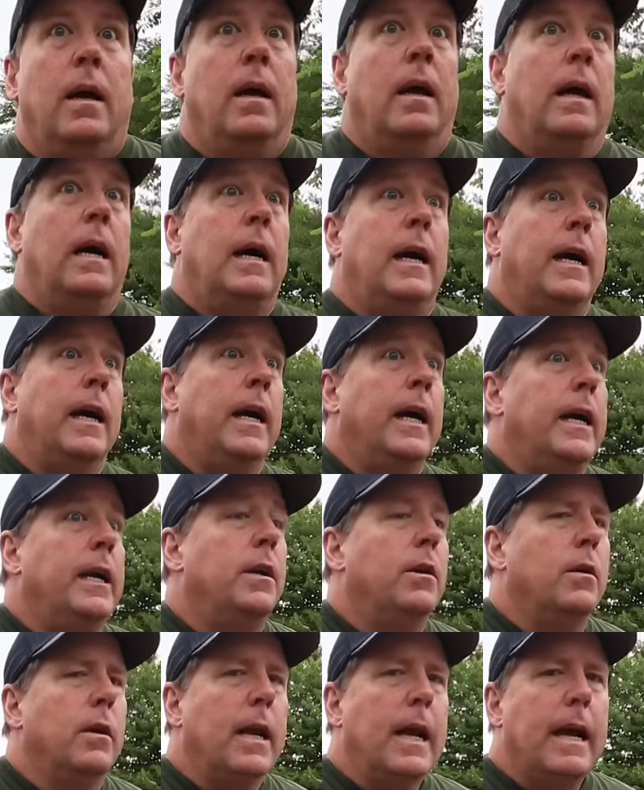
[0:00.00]
I
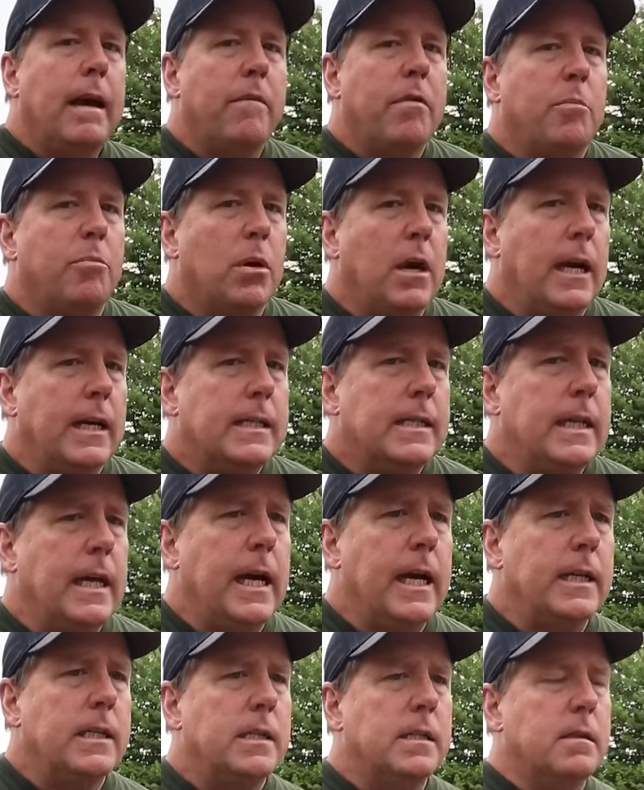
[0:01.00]
don't have the
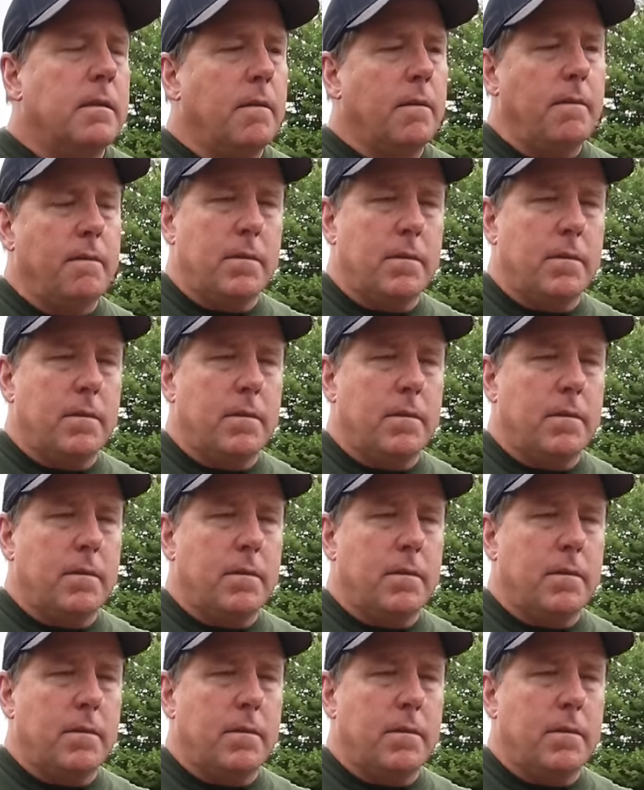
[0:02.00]
process